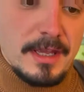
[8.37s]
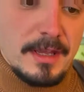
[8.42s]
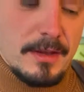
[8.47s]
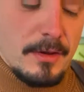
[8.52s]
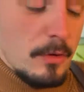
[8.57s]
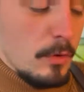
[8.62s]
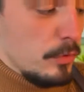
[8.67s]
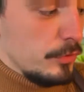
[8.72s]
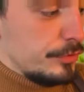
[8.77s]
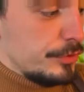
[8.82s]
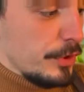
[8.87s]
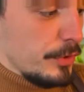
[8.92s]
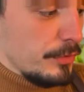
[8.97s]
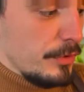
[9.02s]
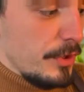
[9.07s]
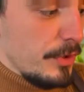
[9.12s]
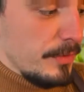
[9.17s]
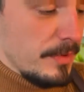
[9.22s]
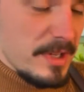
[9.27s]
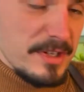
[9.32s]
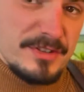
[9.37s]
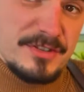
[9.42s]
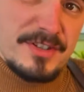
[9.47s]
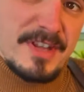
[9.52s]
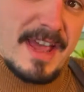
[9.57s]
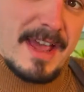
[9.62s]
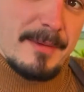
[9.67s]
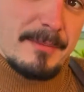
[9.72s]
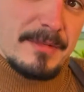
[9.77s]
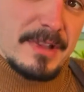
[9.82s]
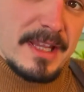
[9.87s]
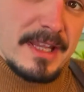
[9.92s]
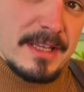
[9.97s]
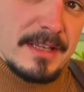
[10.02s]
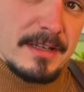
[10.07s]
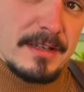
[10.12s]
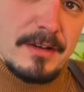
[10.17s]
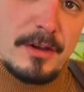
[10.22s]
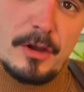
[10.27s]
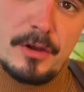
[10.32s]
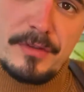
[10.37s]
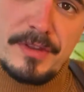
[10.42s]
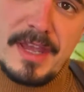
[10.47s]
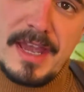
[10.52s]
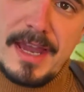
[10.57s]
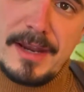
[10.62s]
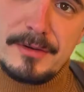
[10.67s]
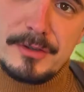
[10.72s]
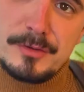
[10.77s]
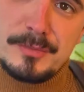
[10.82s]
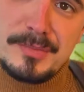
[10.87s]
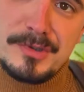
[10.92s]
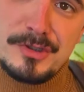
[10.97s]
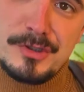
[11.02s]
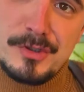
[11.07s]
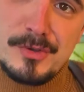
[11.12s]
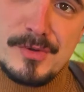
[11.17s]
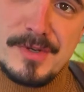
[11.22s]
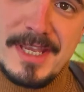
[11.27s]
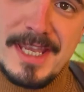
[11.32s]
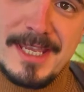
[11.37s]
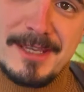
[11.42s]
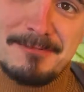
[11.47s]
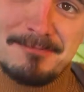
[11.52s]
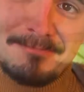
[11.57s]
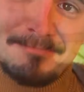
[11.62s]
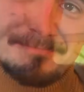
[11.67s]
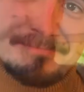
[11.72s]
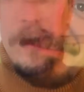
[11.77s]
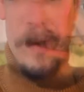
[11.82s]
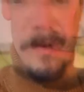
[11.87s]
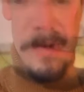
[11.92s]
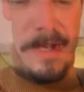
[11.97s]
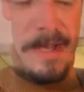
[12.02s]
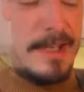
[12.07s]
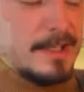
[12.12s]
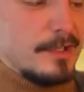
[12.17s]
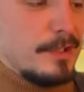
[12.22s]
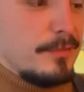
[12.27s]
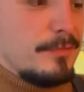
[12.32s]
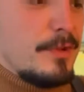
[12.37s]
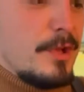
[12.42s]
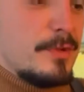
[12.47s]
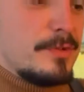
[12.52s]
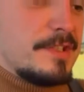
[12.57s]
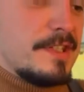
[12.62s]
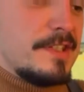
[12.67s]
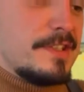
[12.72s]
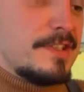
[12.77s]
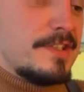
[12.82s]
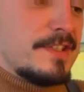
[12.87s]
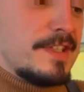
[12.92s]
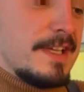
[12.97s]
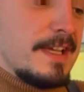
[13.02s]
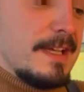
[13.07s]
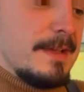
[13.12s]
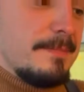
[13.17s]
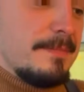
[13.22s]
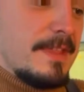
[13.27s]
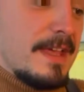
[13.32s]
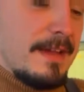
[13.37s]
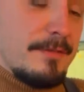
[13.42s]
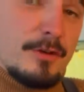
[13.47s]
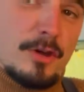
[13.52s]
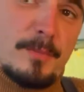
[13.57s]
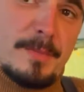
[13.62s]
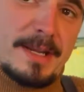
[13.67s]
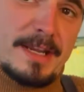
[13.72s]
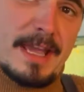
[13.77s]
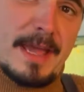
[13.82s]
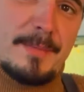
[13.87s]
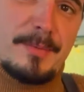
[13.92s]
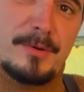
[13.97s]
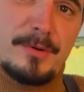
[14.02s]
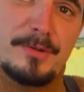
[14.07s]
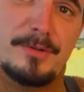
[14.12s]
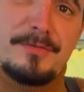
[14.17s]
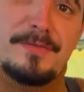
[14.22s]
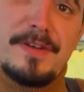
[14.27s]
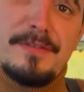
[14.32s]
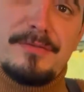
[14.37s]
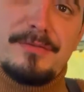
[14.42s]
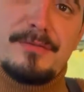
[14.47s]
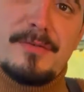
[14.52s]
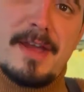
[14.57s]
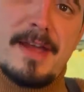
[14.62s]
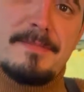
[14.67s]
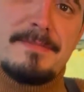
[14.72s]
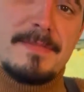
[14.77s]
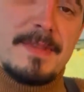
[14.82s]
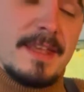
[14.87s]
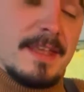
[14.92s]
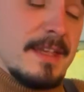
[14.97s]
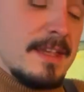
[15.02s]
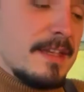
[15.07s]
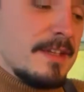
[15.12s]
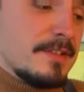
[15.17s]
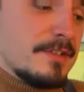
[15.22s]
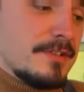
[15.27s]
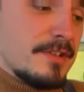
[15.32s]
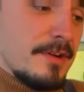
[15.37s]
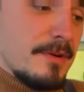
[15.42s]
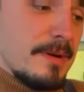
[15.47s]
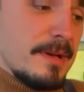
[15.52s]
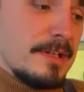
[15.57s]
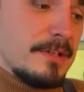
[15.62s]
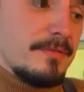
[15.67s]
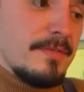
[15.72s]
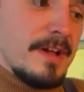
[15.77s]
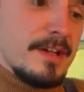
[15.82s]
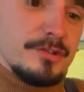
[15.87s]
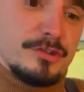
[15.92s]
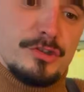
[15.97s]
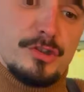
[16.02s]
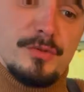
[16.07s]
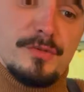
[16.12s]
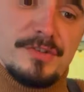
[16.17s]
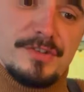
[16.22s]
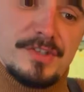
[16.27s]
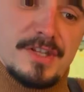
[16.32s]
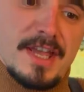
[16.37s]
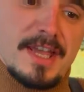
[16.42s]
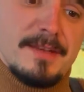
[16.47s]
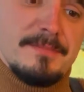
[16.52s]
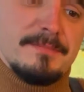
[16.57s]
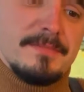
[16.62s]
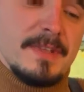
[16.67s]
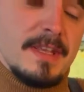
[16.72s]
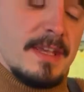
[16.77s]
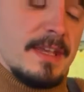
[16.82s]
also known as Tamlin on the Irish Bouzouki. Okay, you'll have noticed that I've got my capo at the 5th fret, so I'd advise you do the same.